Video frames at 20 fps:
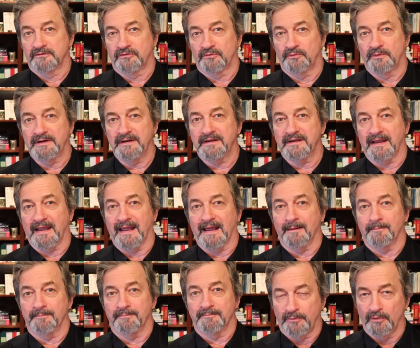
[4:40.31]
To
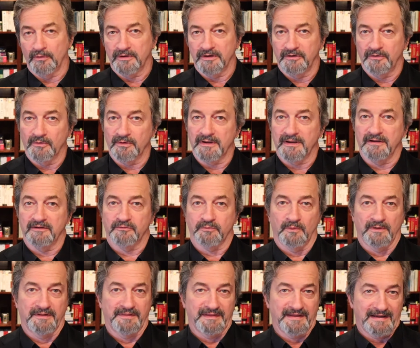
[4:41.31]
recap, Poka-Yoke is
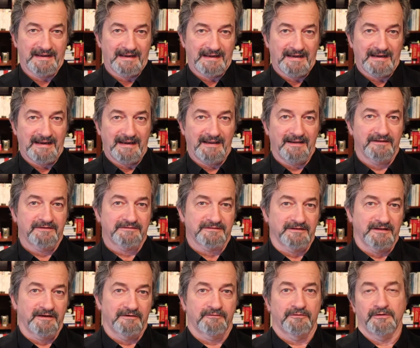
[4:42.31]
one of the highest
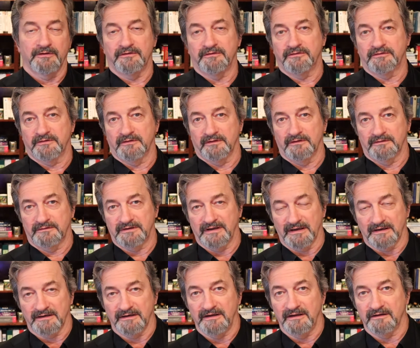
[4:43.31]
leverage
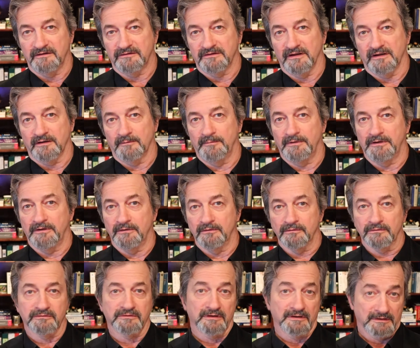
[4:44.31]
techniques that can be
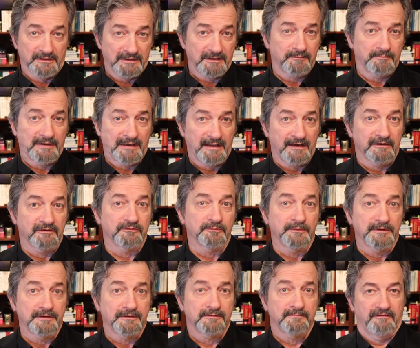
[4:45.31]
used in lean
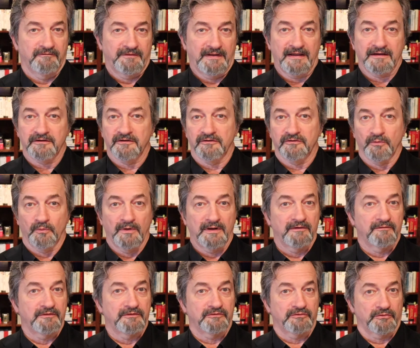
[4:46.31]
management. In fact, it's a way
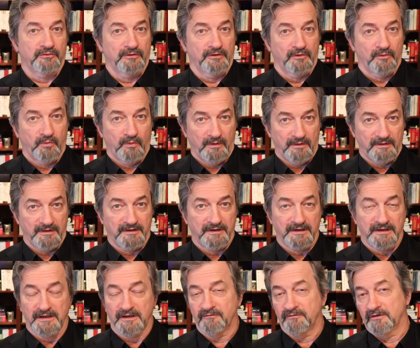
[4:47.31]
of ensuring quality.
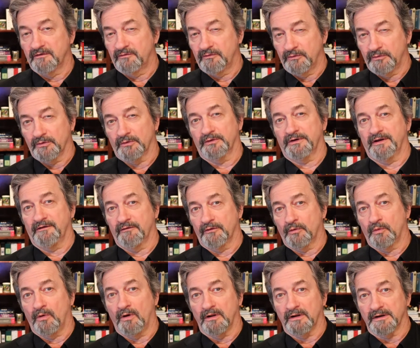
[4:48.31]
Even if you don't have a
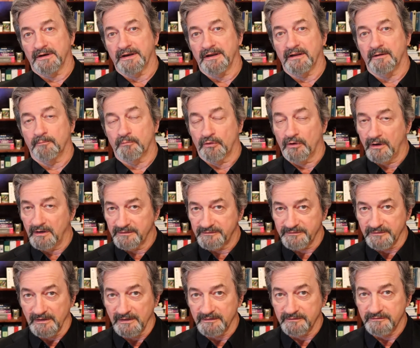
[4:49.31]
quality
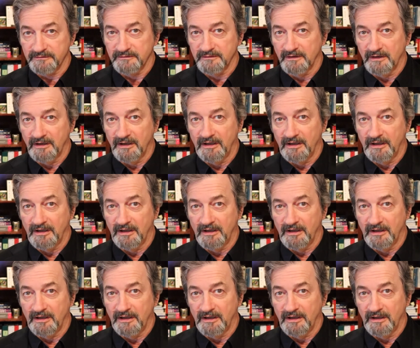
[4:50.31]
process,